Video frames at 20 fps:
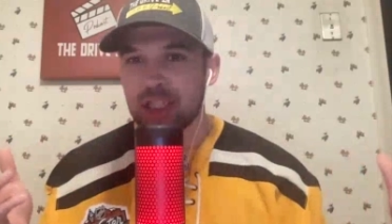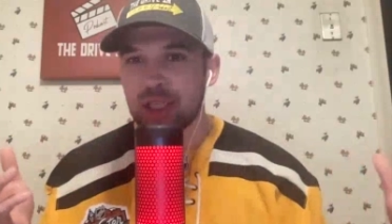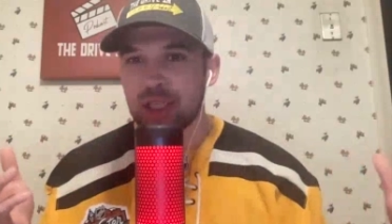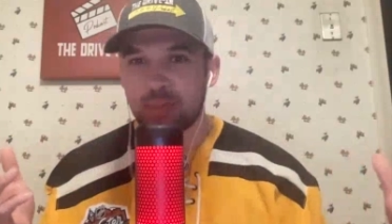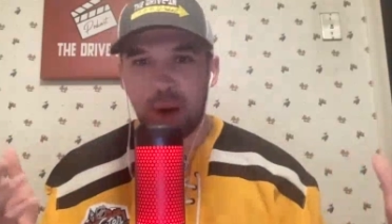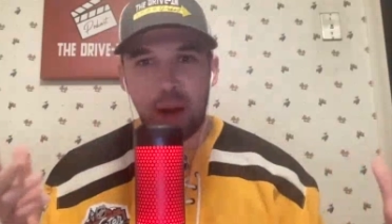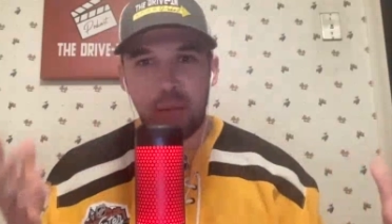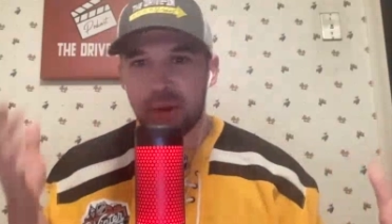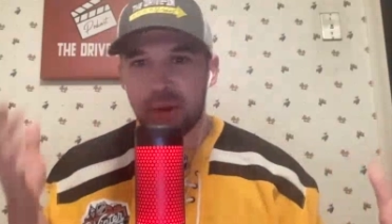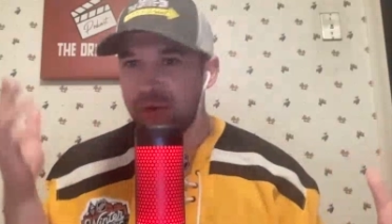It's
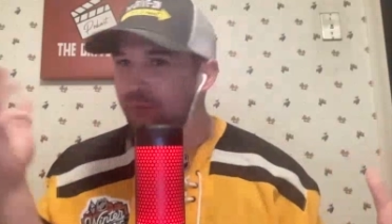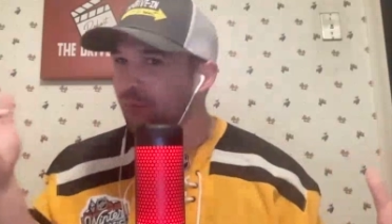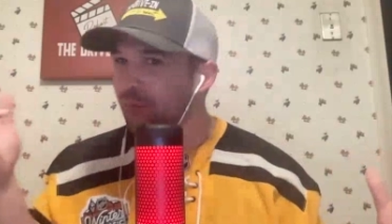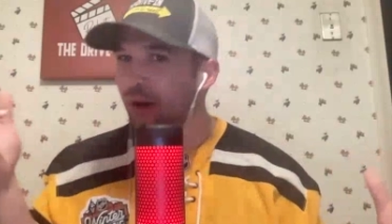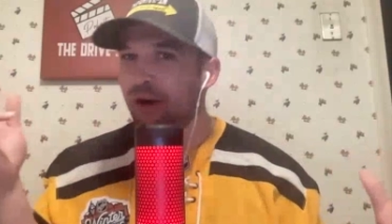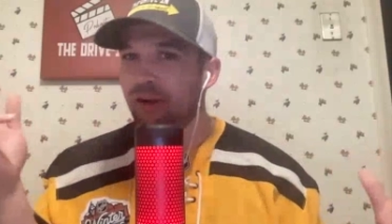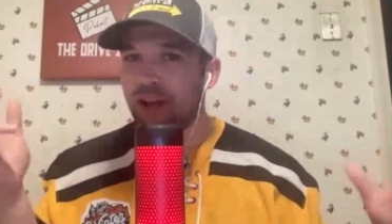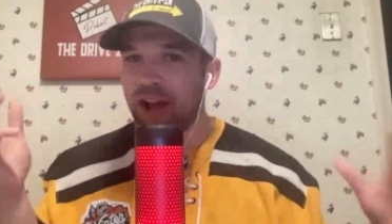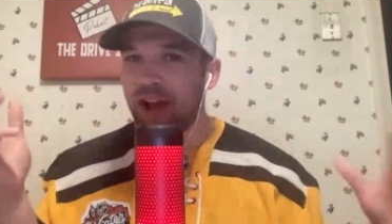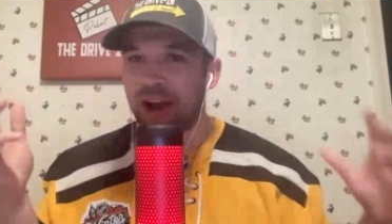probably
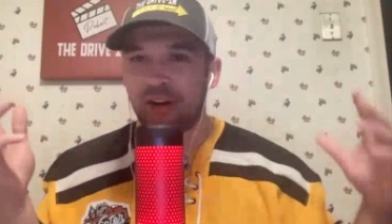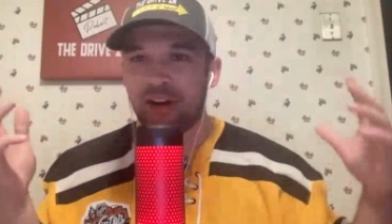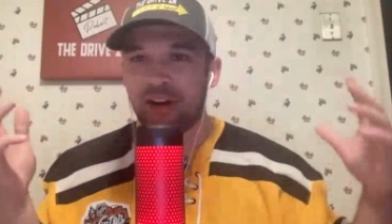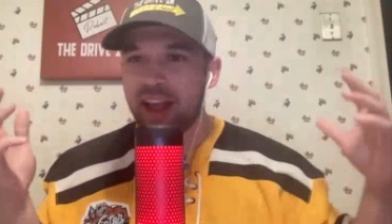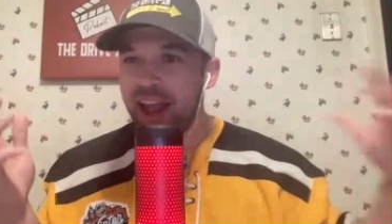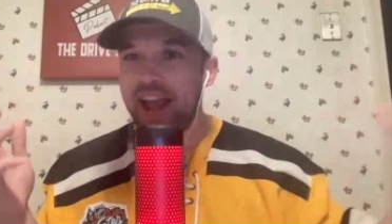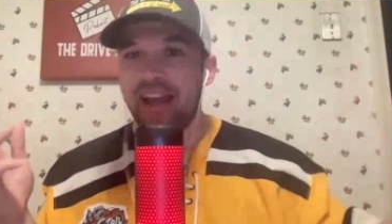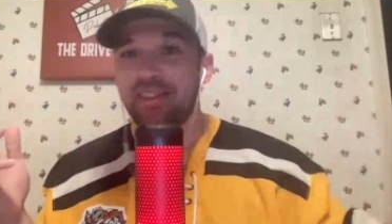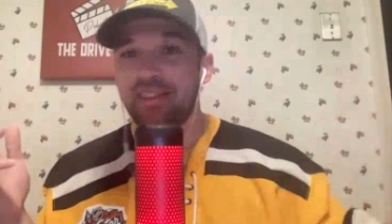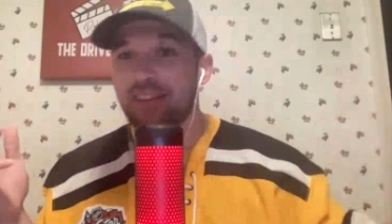Fallout
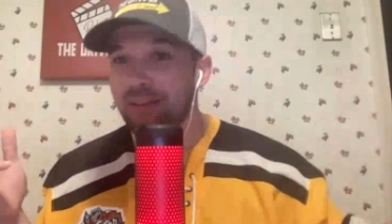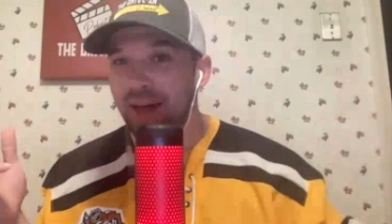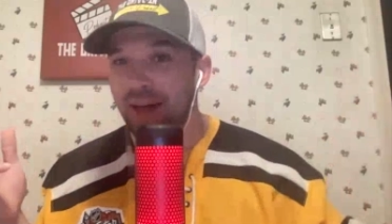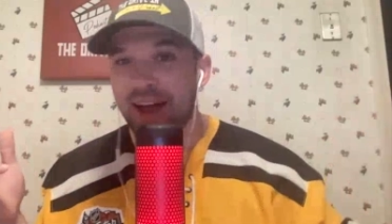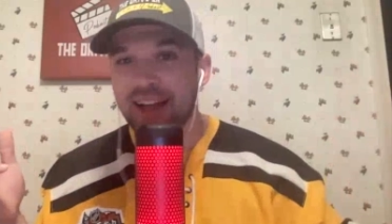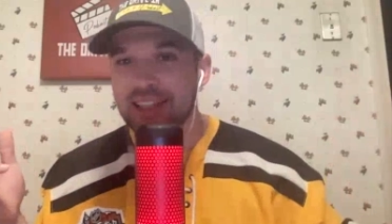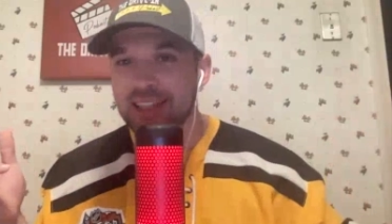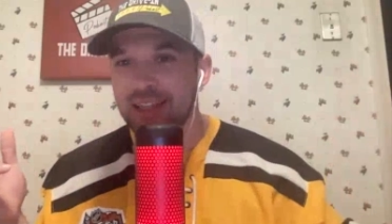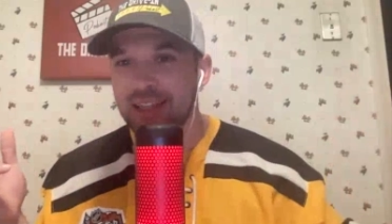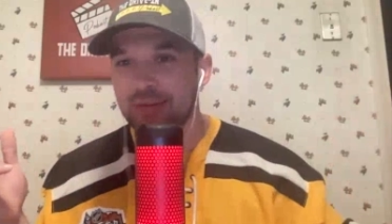and The
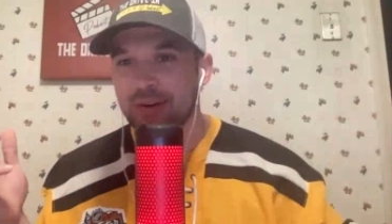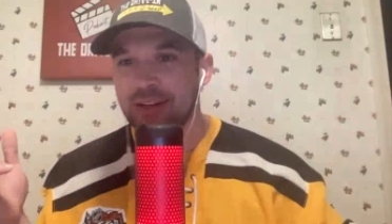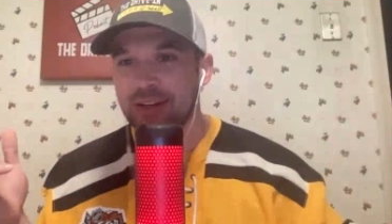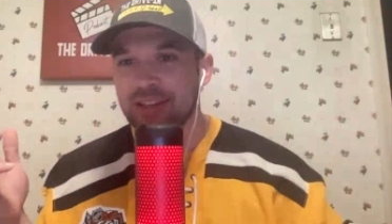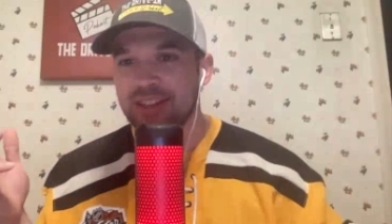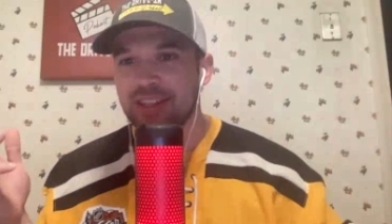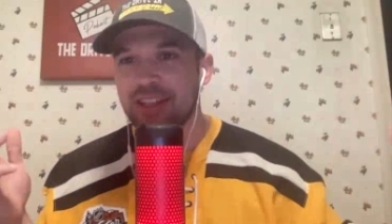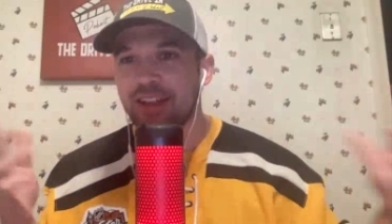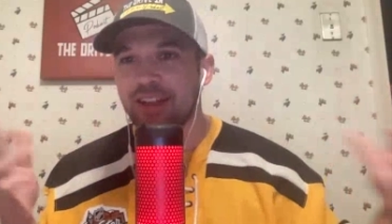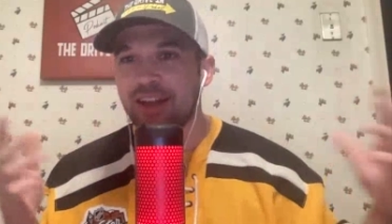Last of
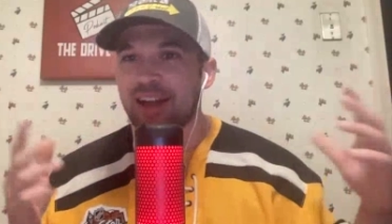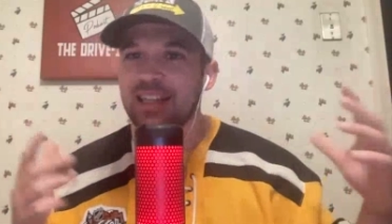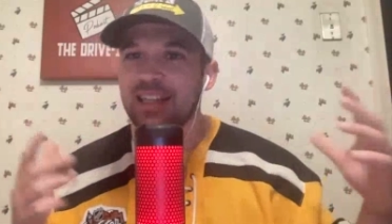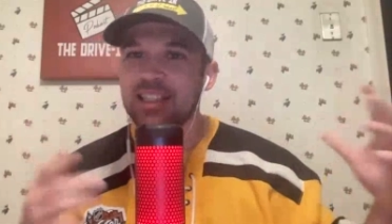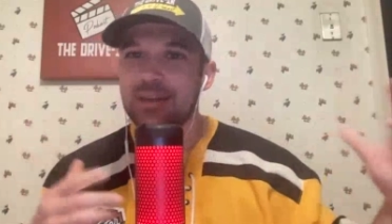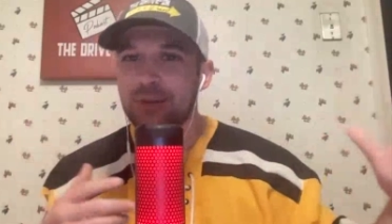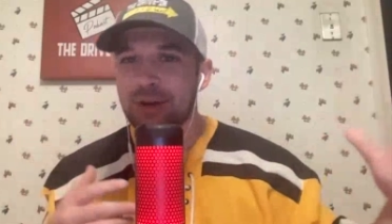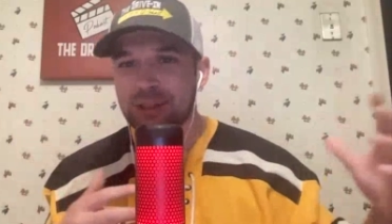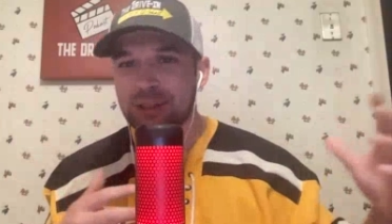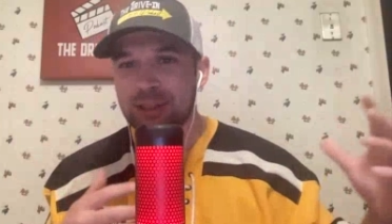Us. And The Last
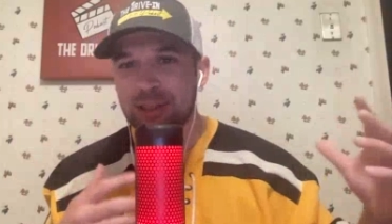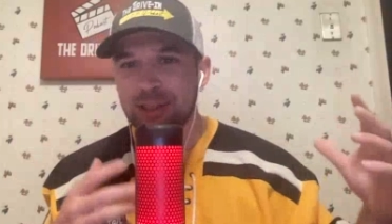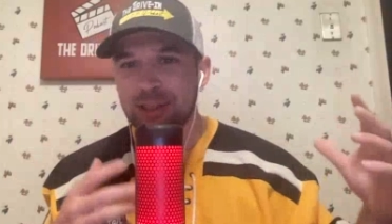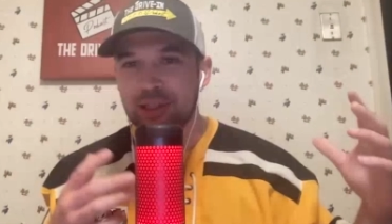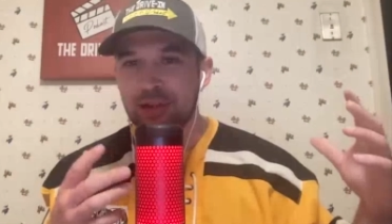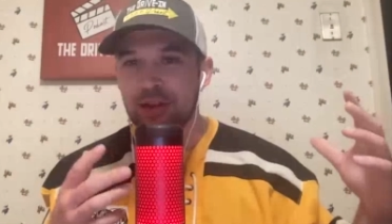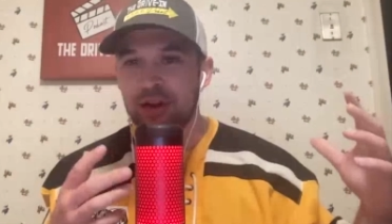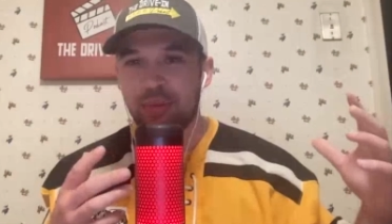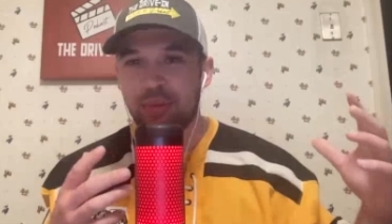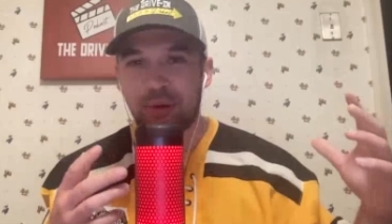yes. of Us is a
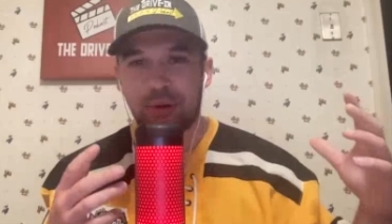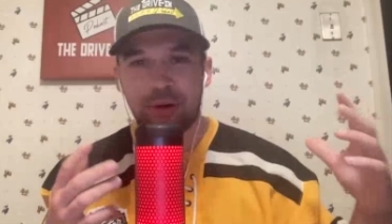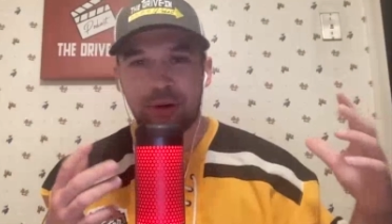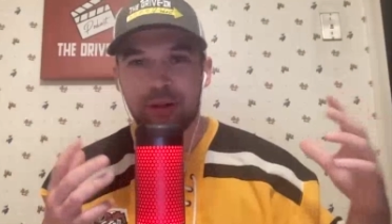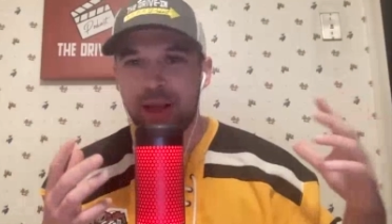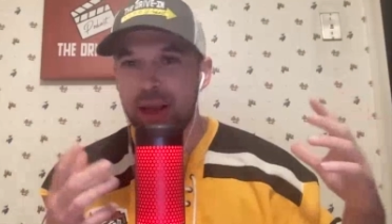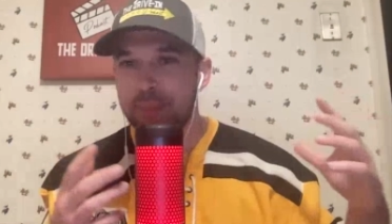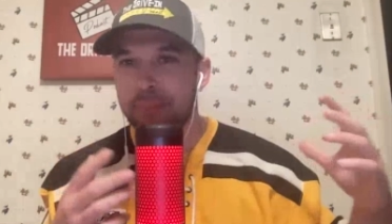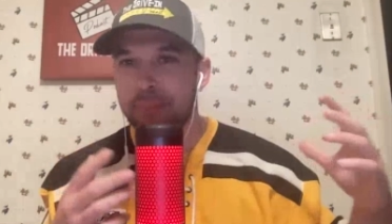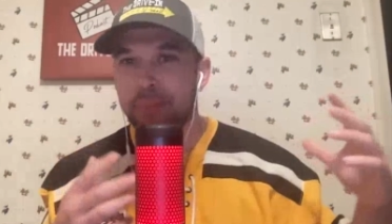little more
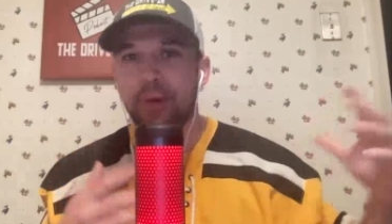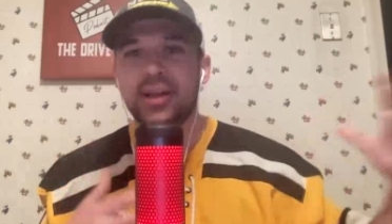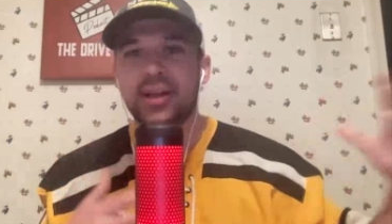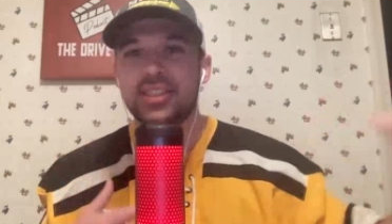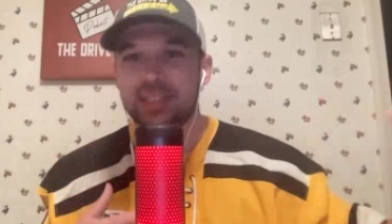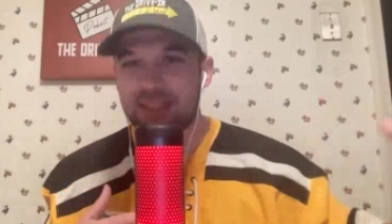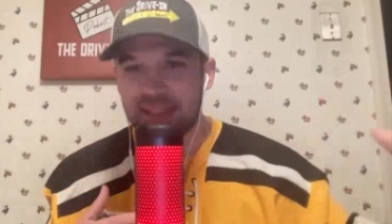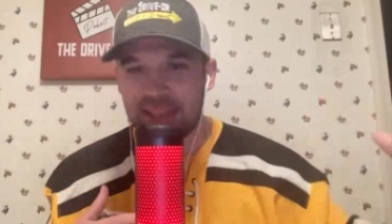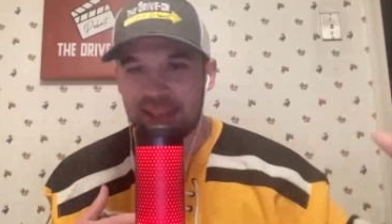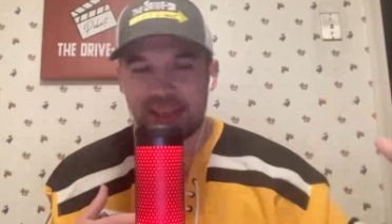like
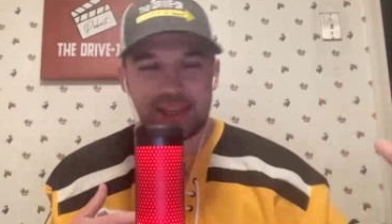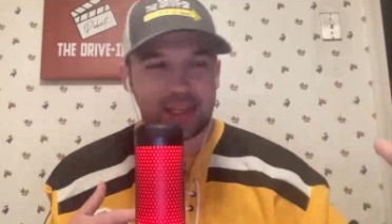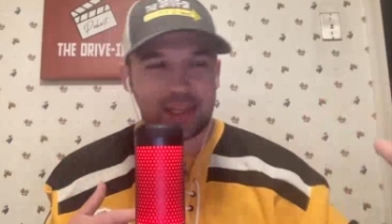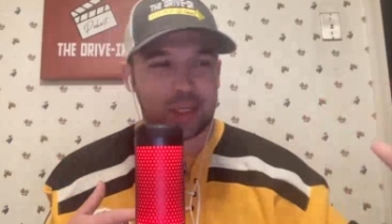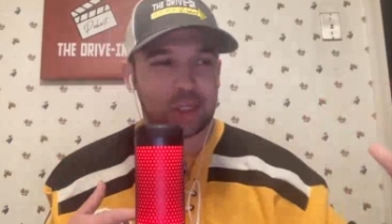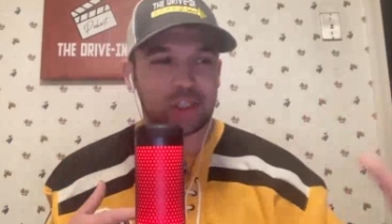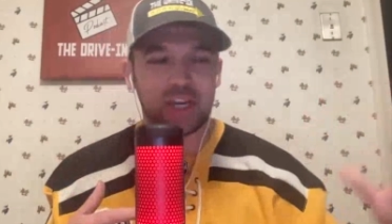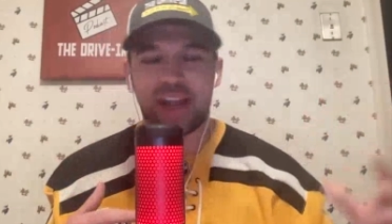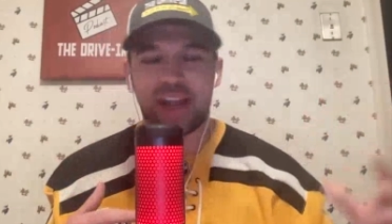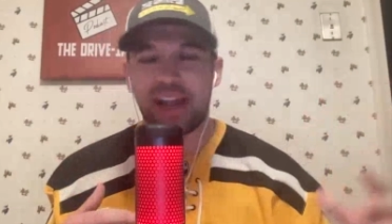prestige.